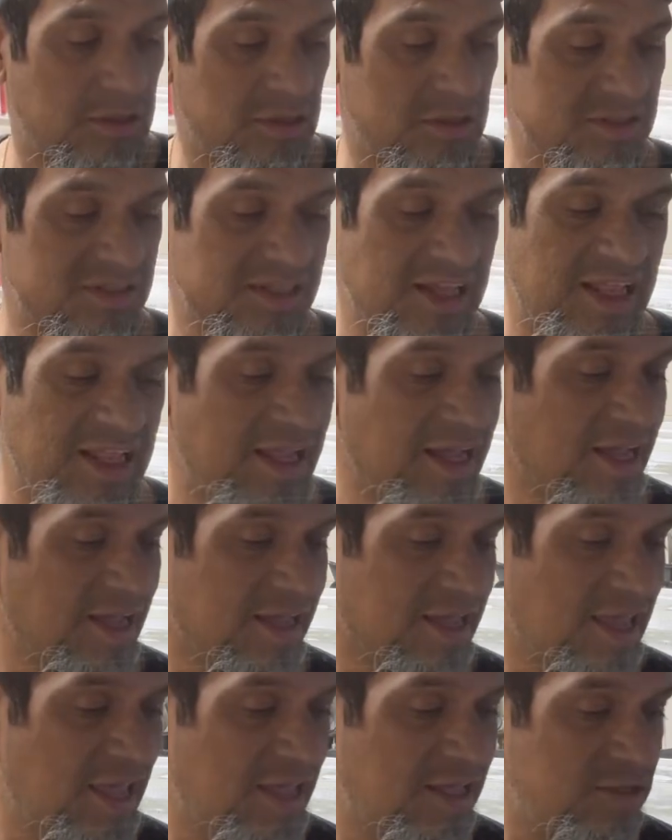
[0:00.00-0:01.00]
It's not like I
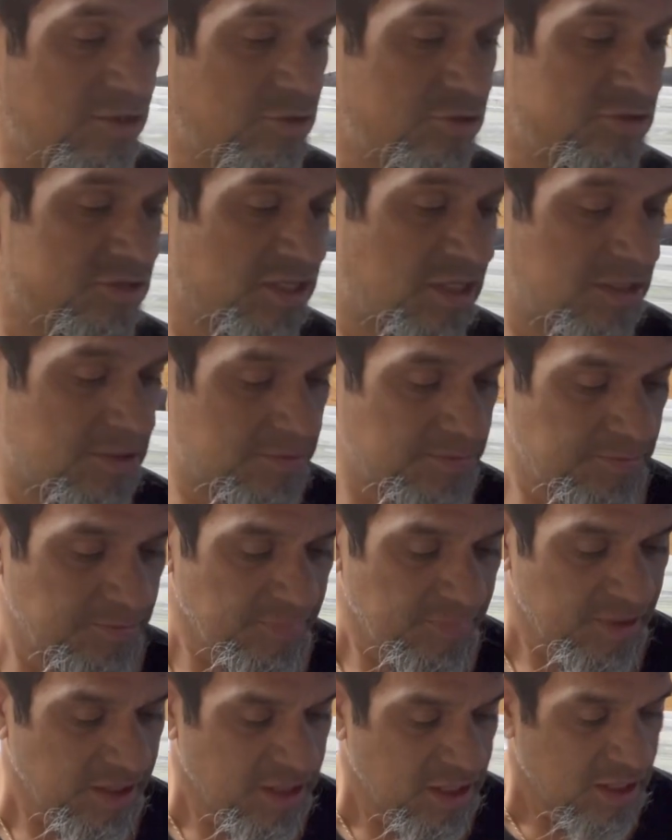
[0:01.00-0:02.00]
can't use it.
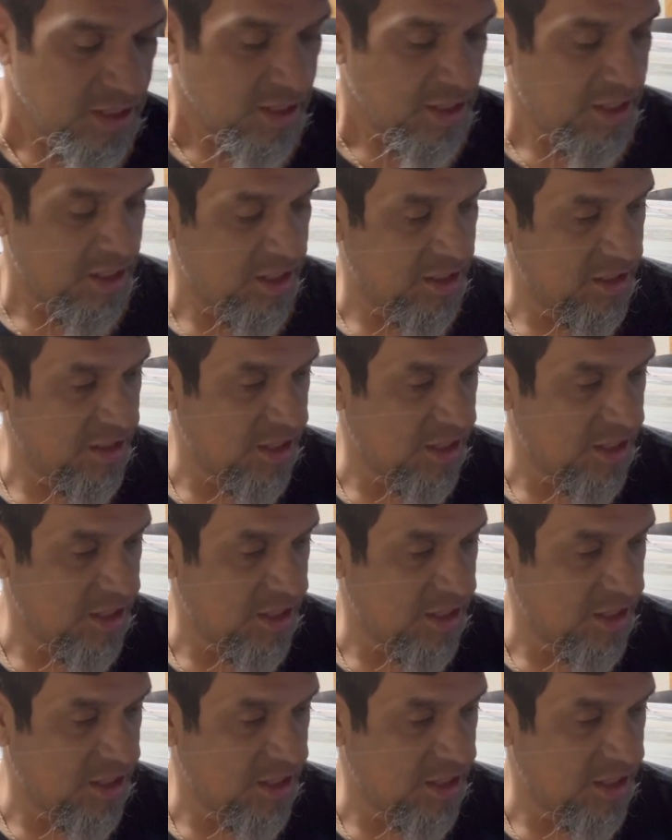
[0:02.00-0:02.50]
And